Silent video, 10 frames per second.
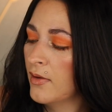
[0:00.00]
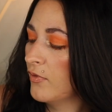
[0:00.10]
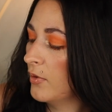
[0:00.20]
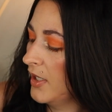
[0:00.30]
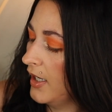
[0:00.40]

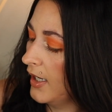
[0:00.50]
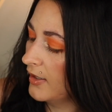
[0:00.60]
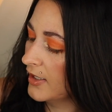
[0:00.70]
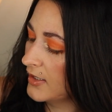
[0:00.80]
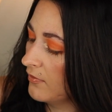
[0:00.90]
for me, I
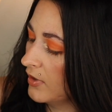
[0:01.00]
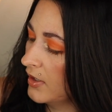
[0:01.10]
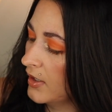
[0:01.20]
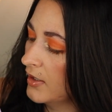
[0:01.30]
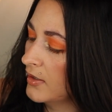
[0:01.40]
liked
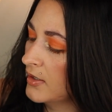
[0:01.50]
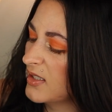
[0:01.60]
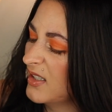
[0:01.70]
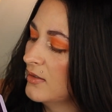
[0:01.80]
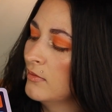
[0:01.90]
everything in
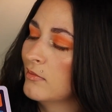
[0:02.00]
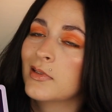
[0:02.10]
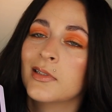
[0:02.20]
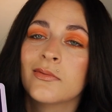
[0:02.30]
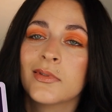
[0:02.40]
this. I didn't
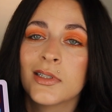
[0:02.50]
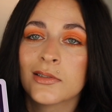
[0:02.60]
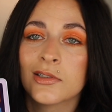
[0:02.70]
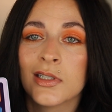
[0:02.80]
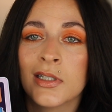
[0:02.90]
love
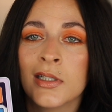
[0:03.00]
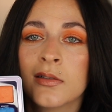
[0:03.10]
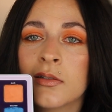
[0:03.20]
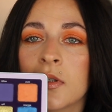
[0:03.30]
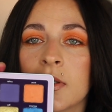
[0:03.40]
this shade.
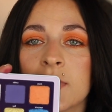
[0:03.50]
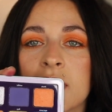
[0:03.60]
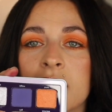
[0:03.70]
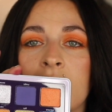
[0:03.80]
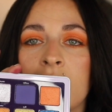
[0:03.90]
I'm
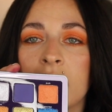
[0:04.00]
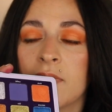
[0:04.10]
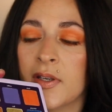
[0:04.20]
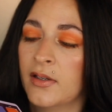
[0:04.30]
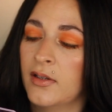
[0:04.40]
just not a
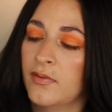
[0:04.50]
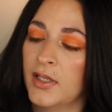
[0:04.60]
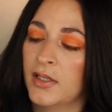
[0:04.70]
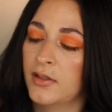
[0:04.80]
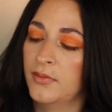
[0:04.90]
fan of
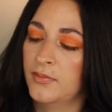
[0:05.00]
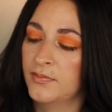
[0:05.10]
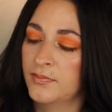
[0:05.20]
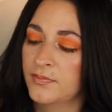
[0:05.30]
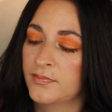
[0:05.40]
like
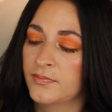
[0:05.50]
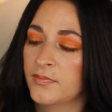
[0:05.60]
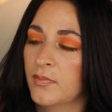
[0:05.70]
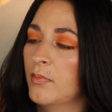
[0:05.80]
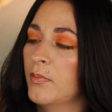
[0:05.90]

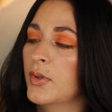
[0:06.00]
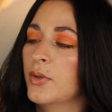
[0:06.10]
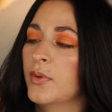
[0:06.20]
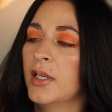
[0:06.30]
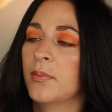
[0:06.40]

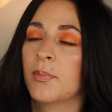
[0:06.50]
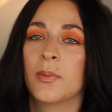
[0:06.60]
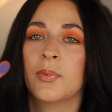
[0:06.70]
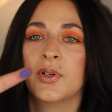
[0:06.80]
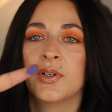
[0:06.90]
bluey
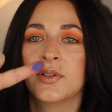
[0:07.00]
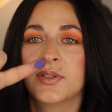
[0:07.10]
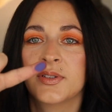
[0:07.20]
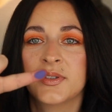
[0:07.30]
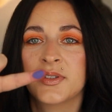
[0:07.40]
purple
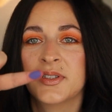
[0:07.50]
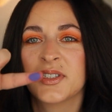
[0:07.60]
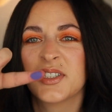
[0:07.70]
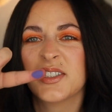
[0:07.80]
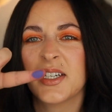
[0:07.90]

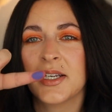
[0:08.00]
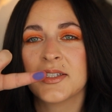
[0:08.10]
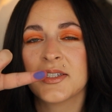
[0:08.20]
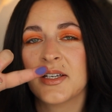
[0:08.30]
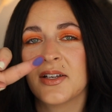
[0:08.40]

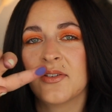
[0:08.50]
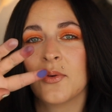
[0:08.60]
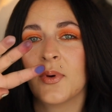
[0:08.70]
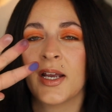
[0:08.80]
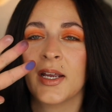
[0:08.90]
shades. I don't
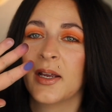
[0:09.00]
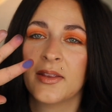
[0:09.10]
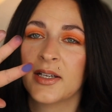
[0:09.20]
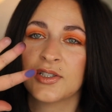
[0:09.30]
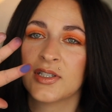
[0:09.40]
know why.
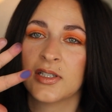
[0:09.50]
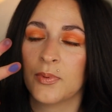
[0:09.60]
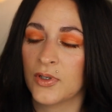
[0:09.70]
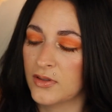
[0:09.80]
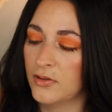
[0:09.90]
That's just a
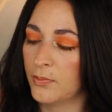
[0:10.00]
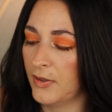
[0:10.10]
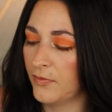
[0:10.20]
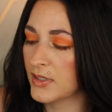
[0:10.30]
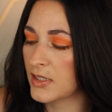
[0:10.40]
personal
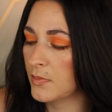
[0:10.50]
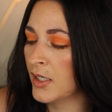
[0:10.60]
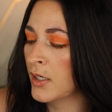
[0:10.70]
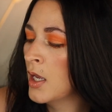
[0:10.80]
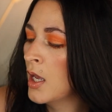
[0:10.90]
preference to
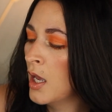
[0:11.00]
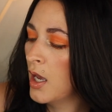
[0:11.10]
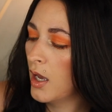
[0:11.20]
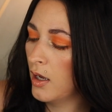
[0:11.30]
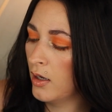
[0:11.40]
me.
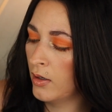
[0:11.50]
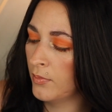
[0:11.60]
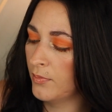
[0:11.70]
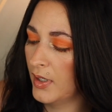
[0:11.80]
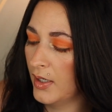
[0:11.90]

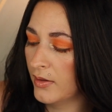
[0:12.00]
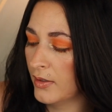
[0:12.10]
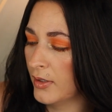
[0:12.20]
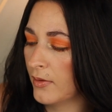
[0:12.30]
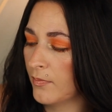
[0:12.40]
And
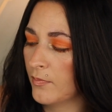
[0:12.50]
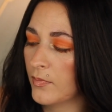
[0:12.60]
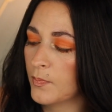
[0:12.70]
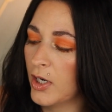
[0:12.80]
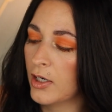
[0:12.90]
then like
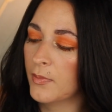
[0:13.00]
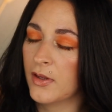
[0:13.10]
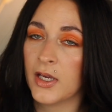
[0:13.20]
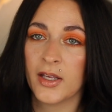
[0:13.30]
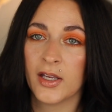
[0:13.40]
part of me
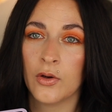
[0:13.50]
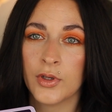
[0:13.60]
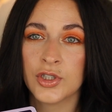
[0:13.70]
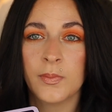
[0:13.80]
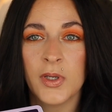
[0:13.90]
thought oh,
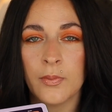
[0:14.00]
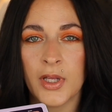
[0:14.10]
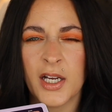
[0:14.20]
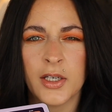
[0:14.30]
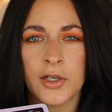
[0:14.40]
there should be a
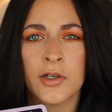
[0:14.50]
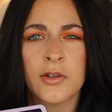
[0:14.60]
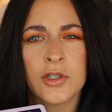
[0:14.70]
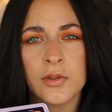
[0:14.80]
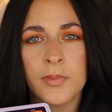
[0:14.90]
black in here or
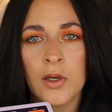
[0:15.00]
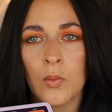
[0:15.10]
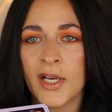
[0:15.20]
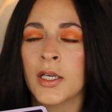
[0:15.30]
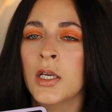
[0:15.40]
there should be a
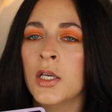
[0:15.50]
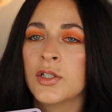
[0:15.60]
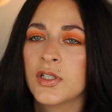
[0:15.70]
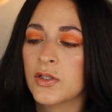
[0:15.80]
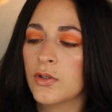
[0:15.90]
white
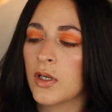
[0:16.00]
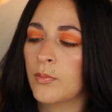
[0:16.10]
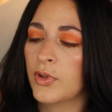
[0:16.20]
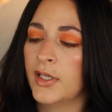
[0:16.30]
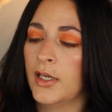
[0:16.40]
just so you
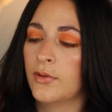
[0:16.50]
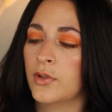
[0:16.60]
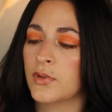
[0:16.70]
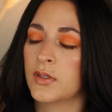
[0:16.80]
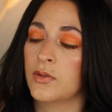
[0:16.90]
can blend out
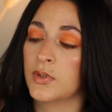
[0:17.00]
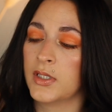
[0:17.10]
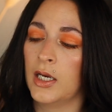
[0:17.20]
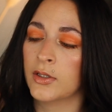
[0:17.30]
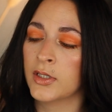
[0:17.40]
those
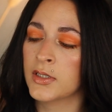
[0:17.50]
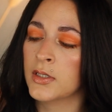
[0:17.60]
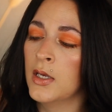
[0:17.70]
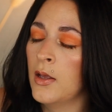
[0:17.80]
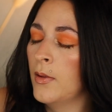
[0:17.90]
colors
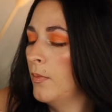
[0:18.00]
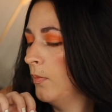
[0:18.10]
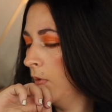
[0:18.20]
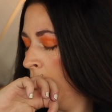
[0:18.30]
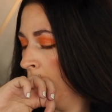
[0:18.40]

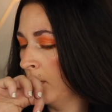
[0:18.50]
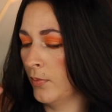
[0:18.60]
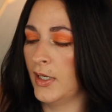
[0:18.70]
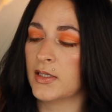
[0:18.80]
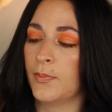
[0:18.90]

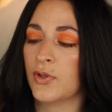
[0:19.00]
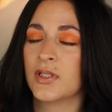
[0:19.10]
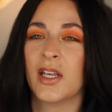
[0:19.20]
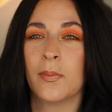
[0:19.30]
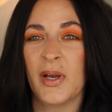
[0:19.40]
as opposed
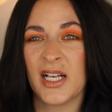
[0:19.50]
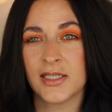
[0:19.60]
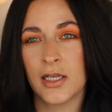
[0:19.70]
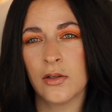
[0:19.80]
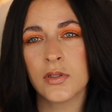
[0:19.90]
to like
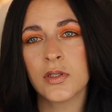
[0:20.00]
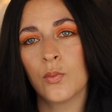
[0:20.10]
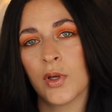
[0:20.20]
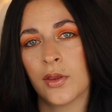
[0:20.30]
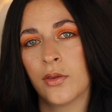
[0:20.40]
pastels
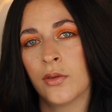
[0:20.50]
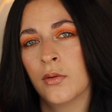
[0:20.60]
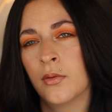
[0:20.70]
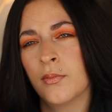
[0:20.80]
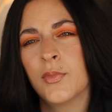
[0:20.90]
with
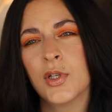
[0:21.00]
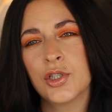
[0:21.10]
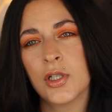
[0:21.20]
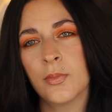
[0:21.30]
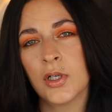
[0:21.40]
the
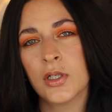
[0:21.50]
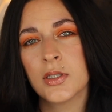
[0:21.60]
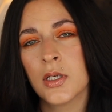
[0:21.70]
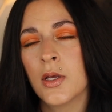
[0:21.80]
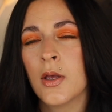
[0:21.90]
shimmers.